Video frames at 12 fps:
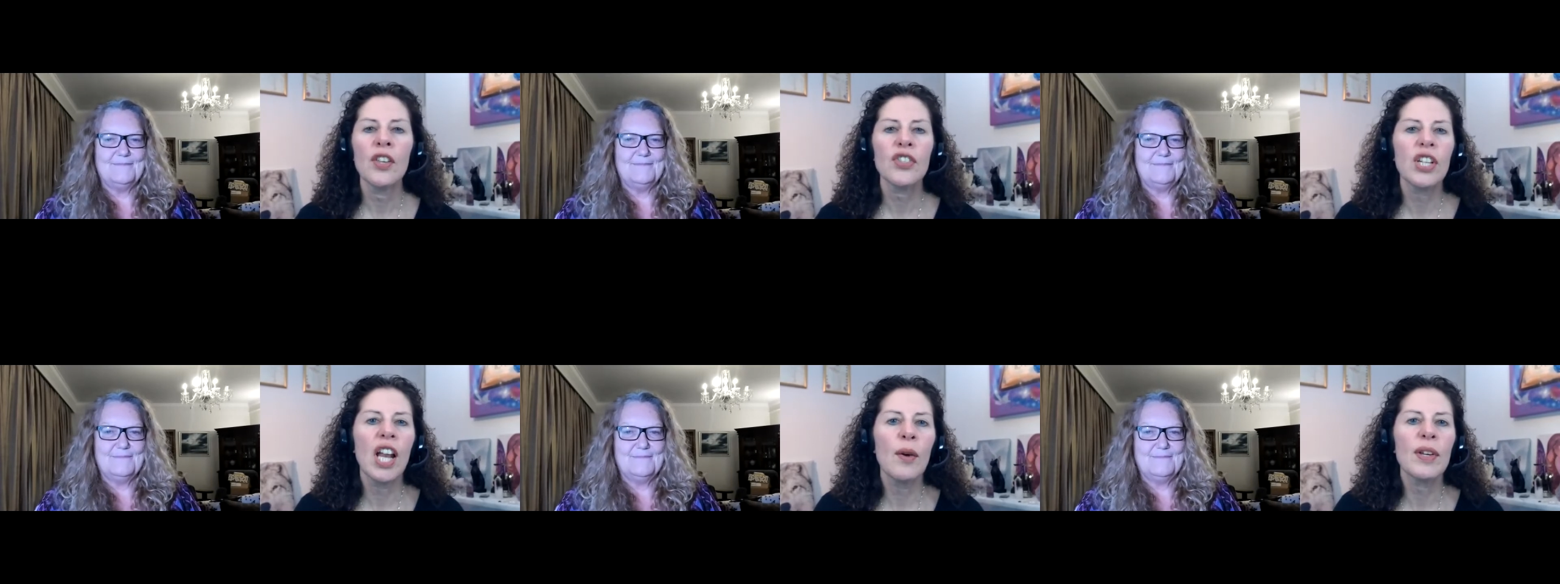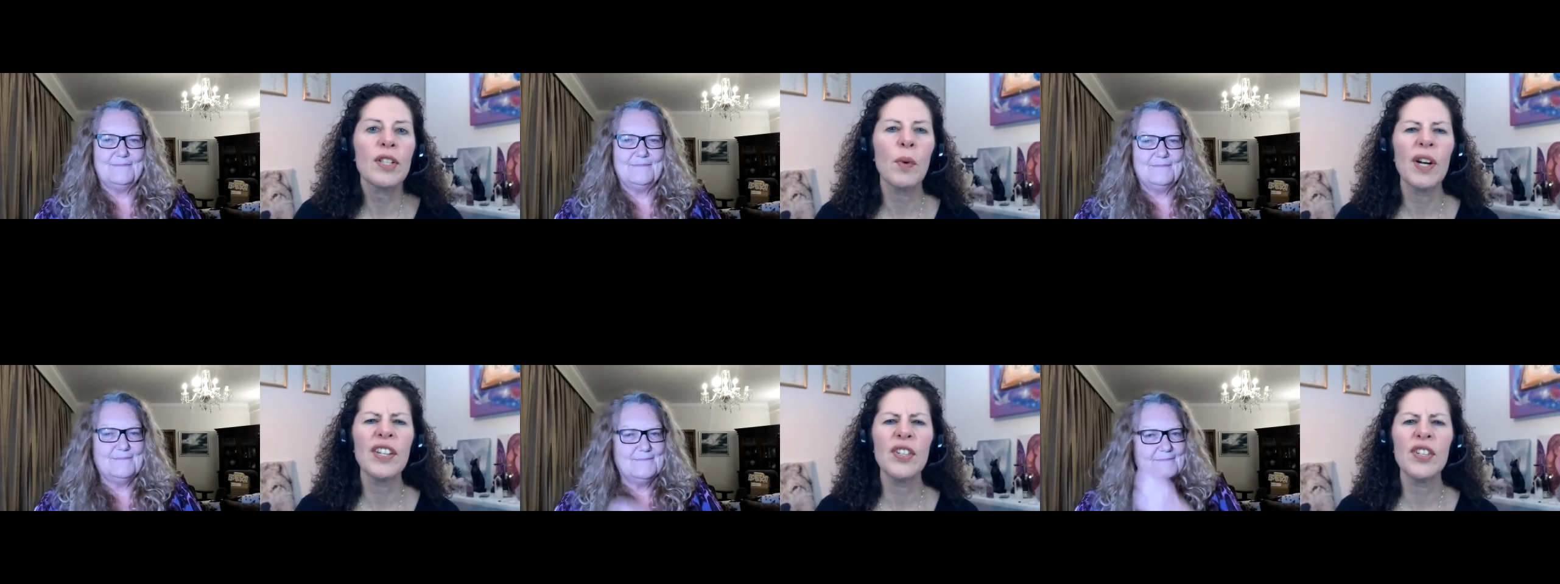Speaker 1: So Lois,
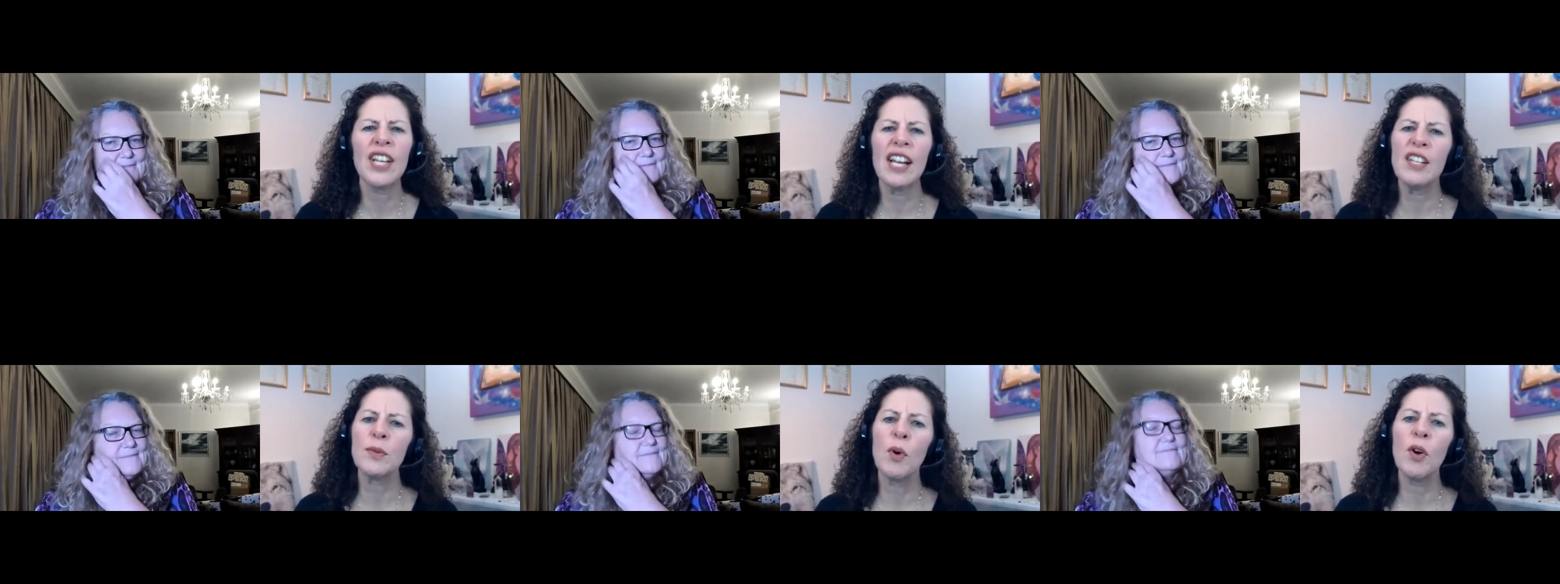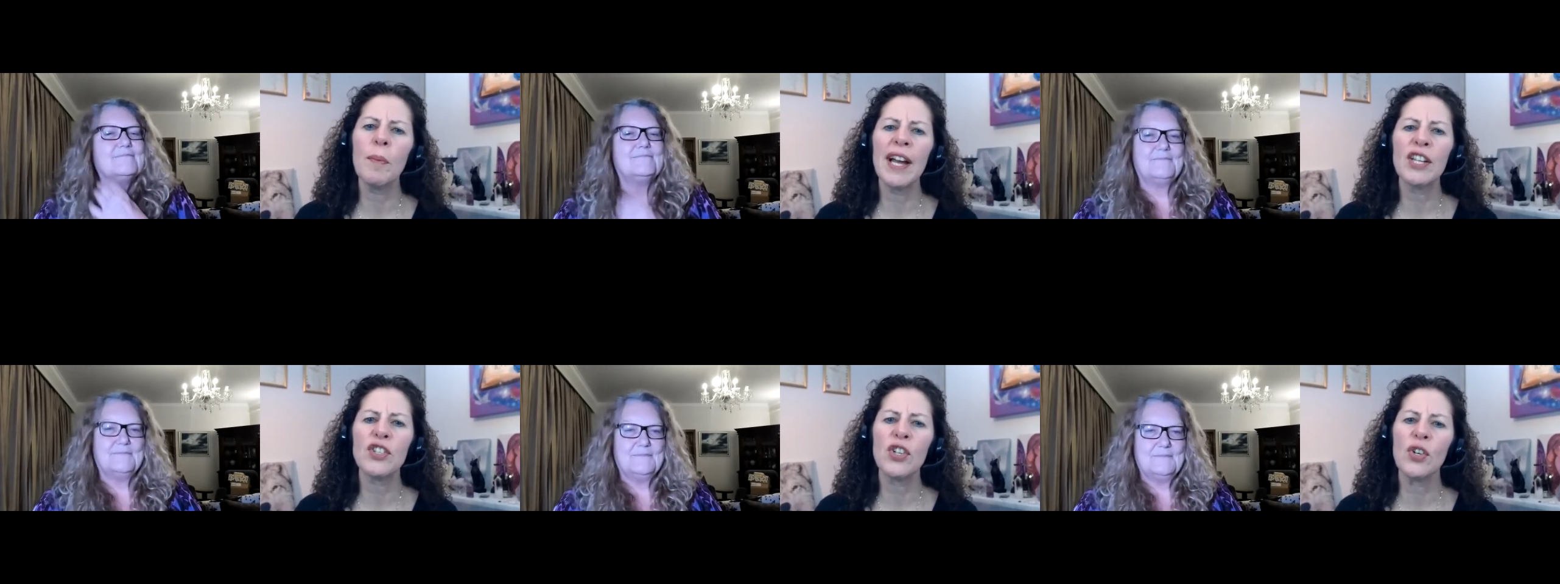why don't you tell us more
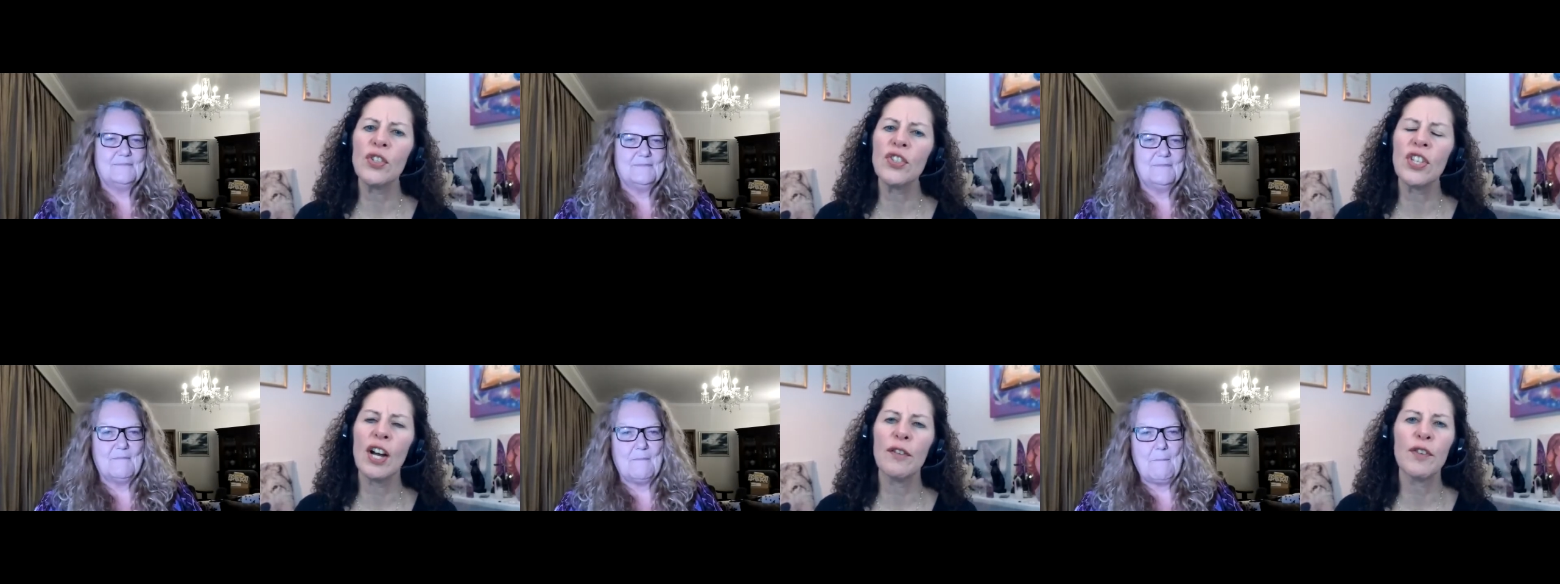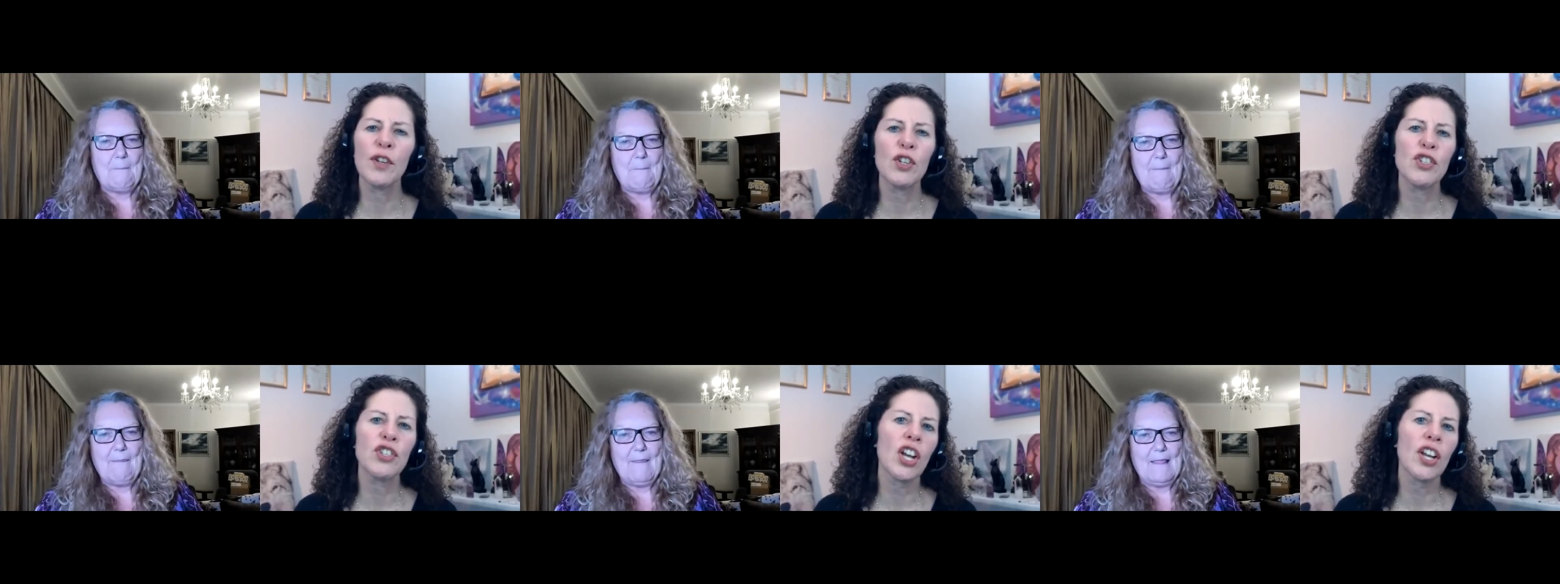about yourself,
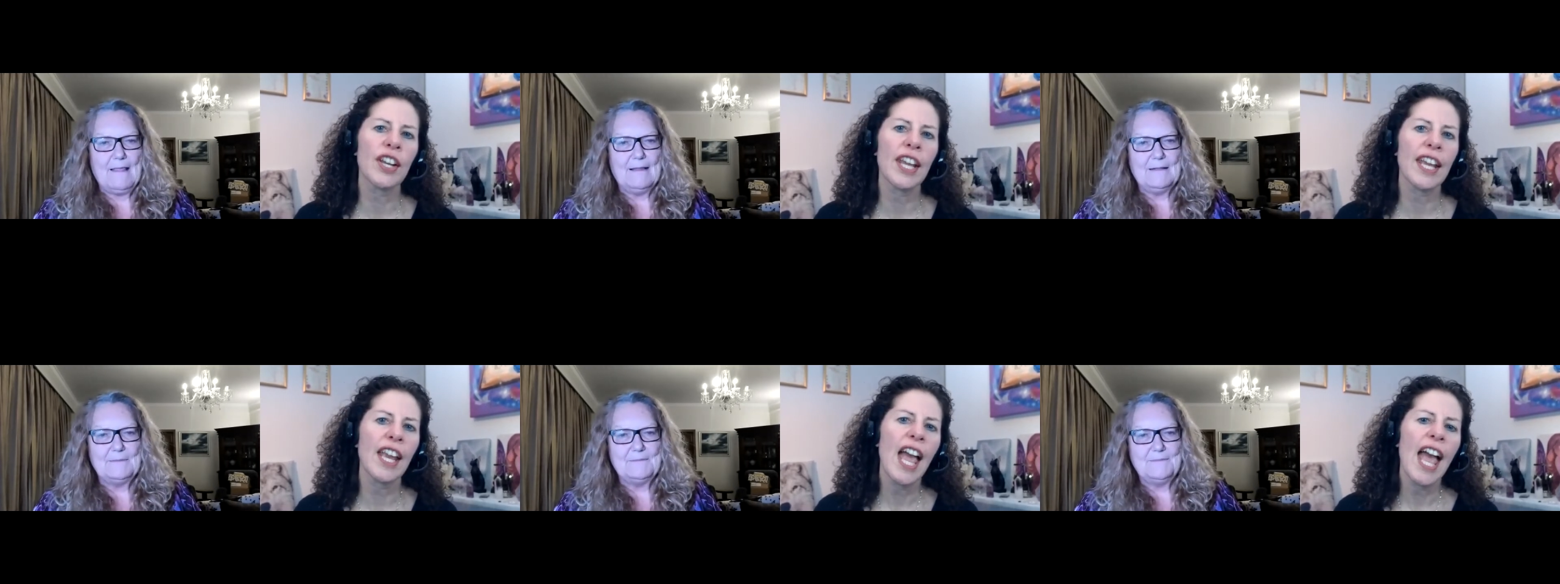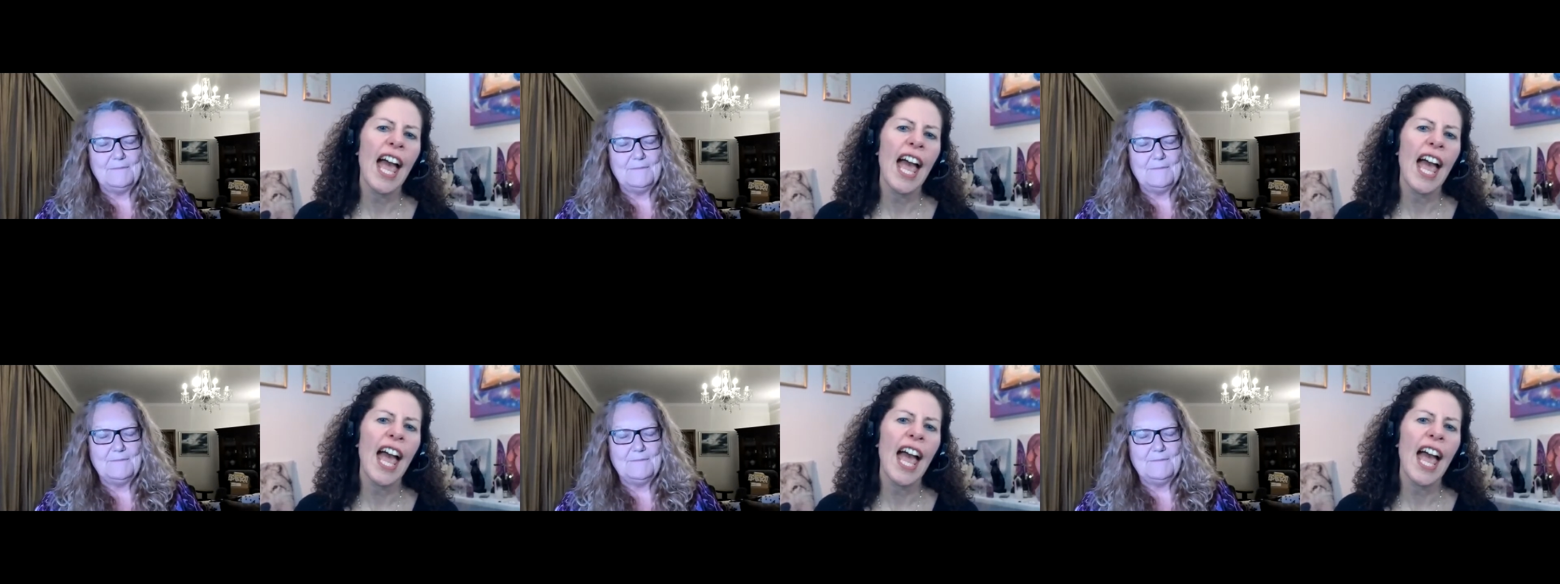your journey,